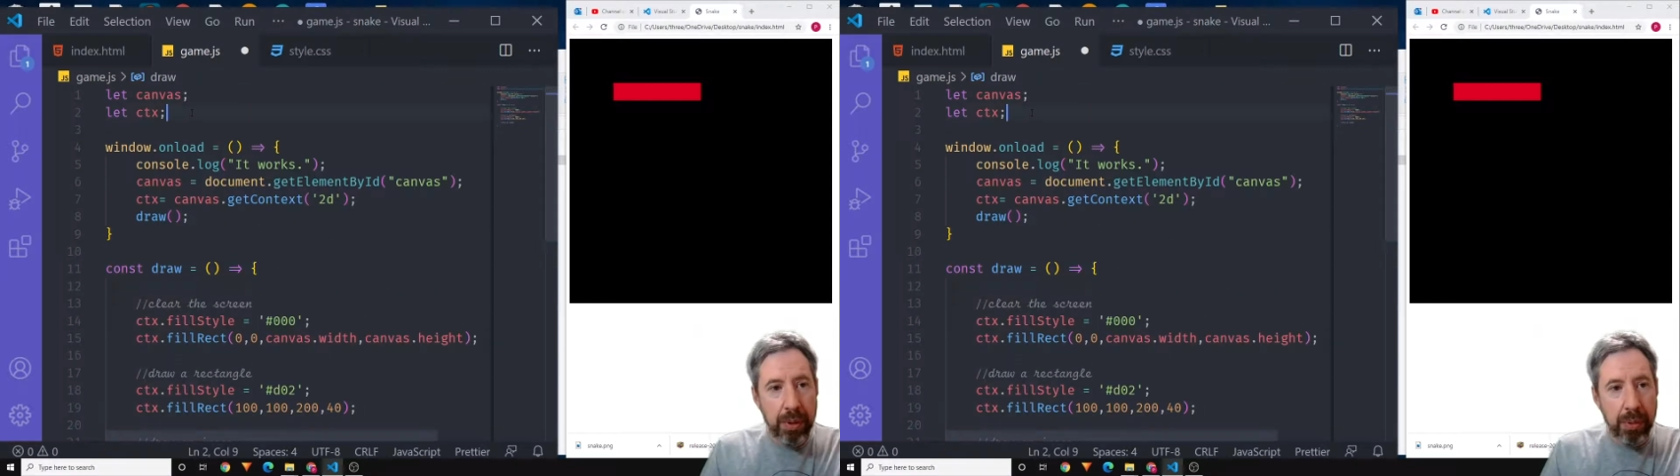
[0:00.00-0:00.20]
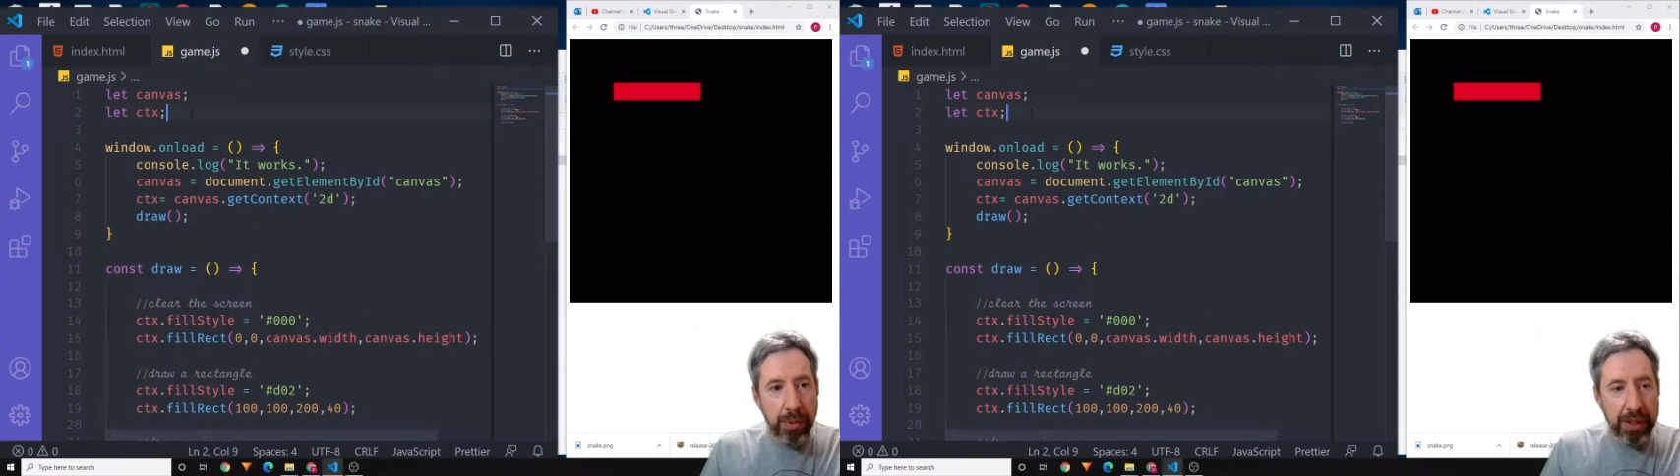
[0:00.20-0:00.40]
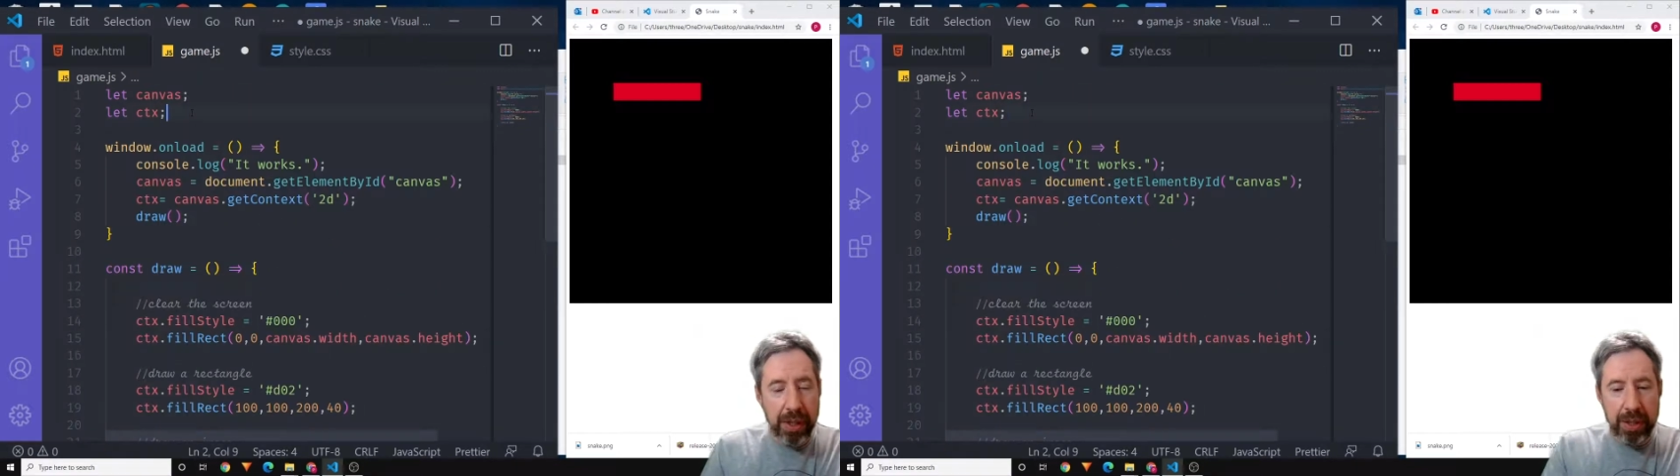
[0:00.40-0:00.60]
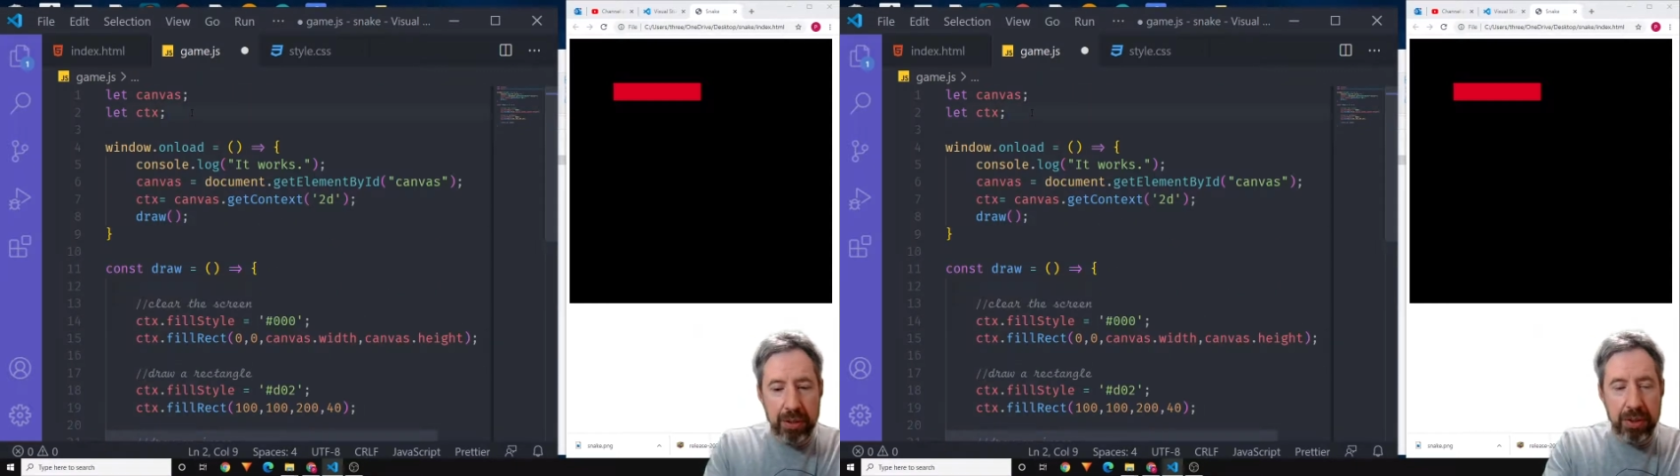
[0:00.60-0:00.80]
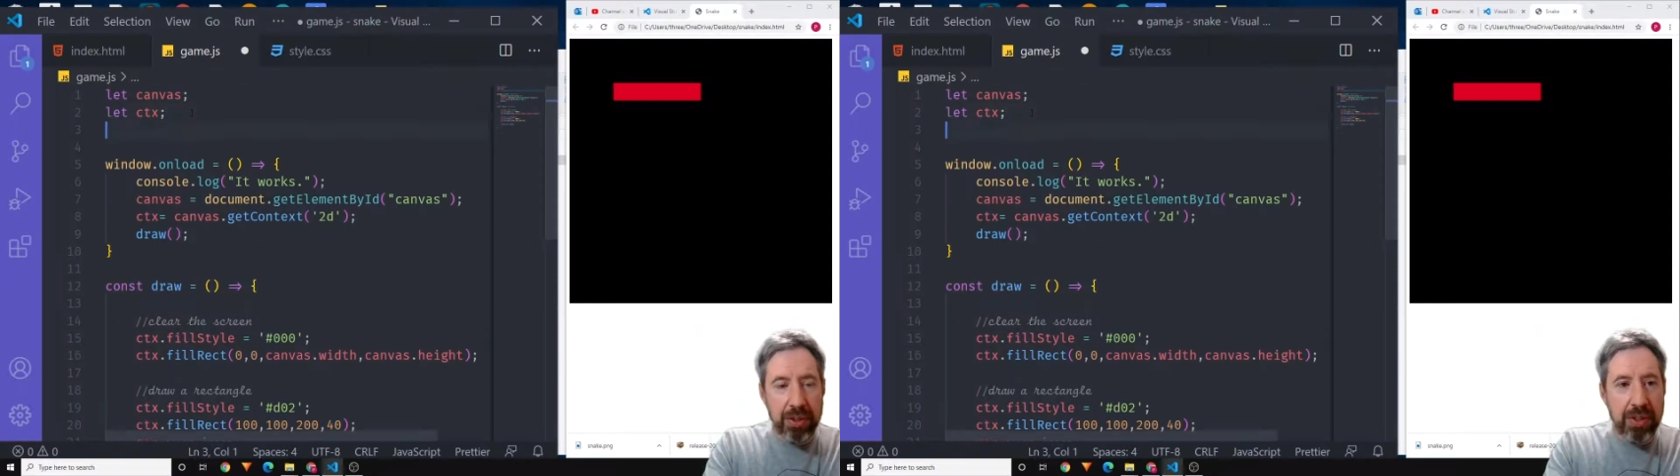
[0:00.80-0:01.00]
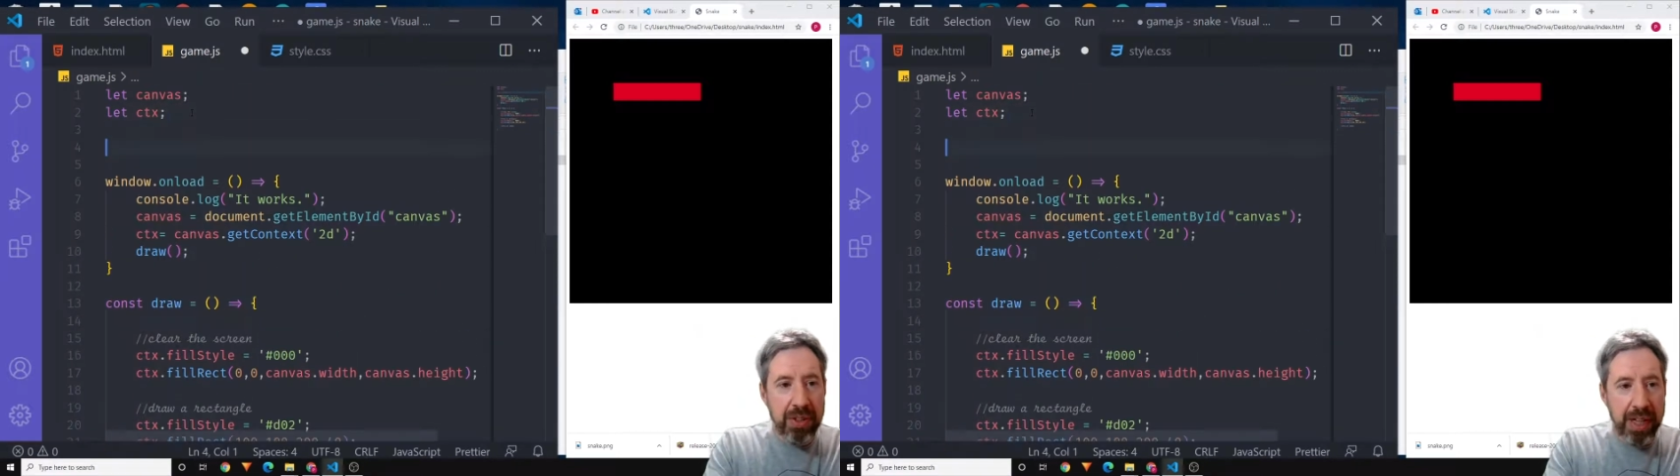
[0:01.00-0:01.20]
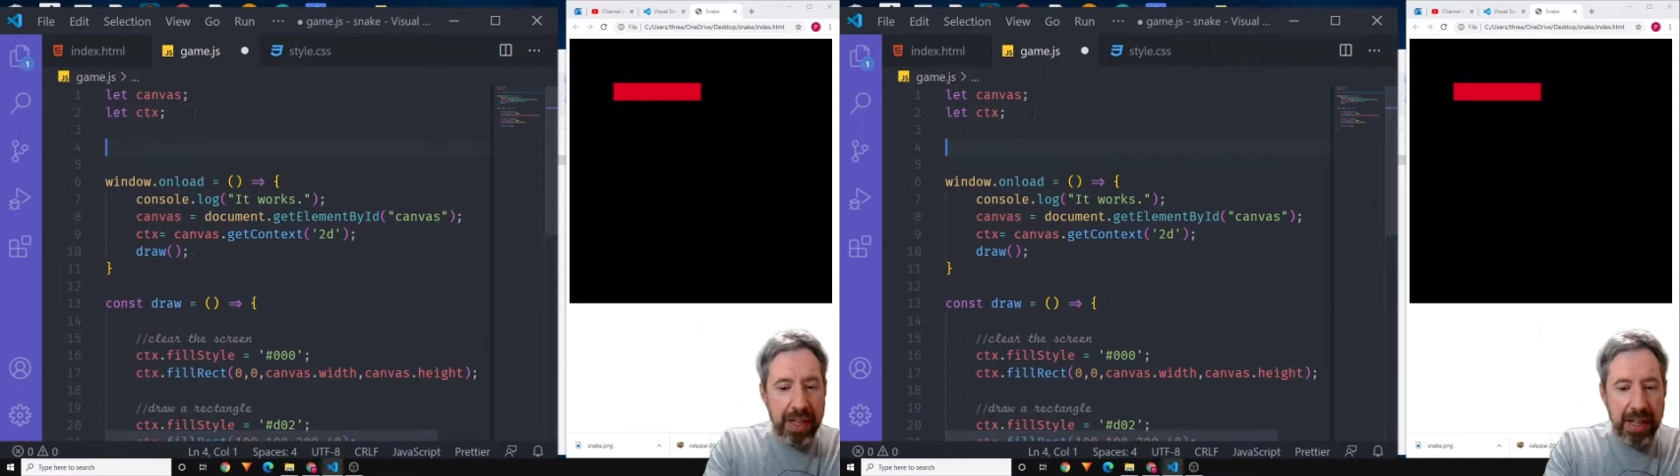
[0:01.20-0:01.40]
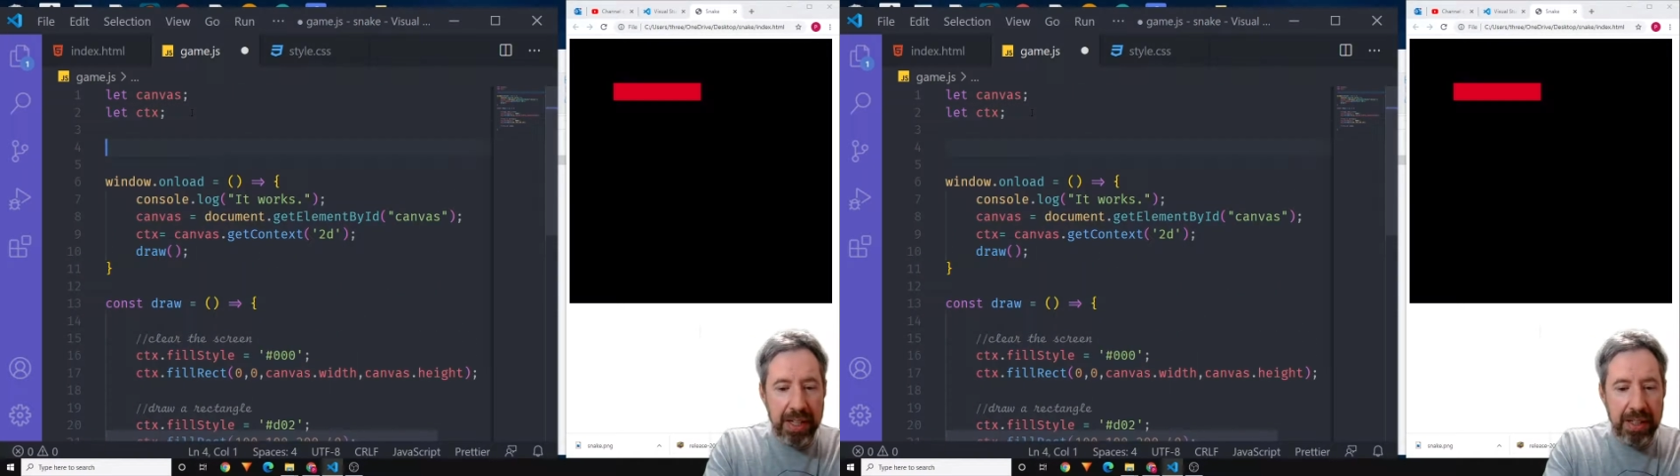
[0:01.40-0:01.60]
we're going to
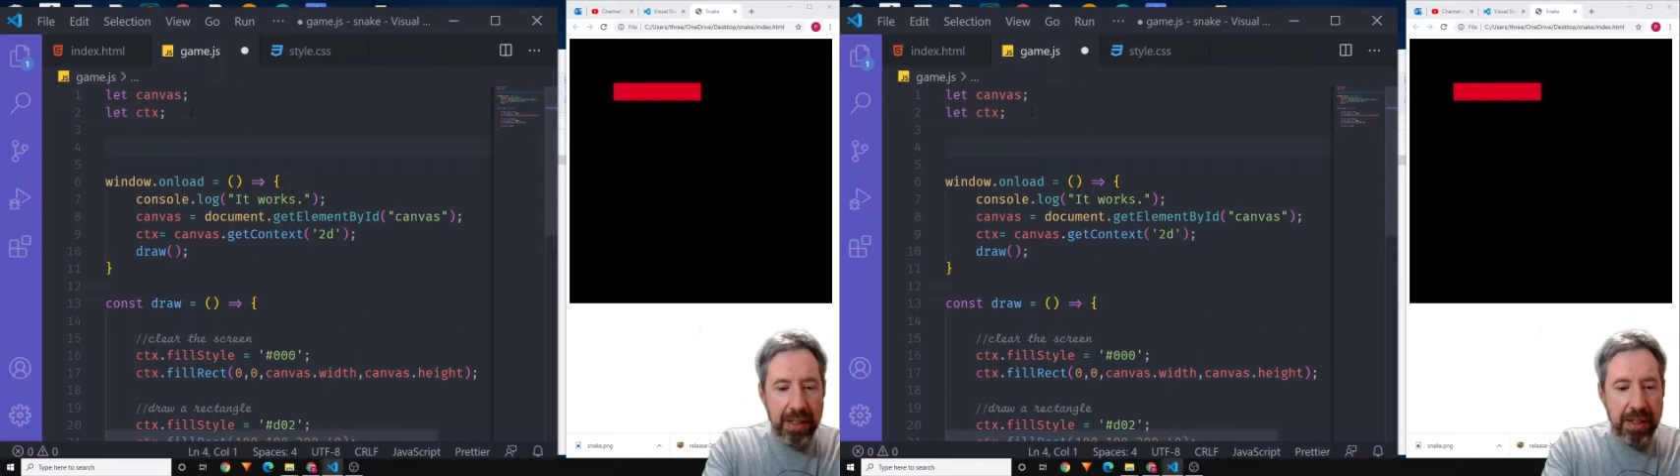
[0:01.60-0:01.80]
say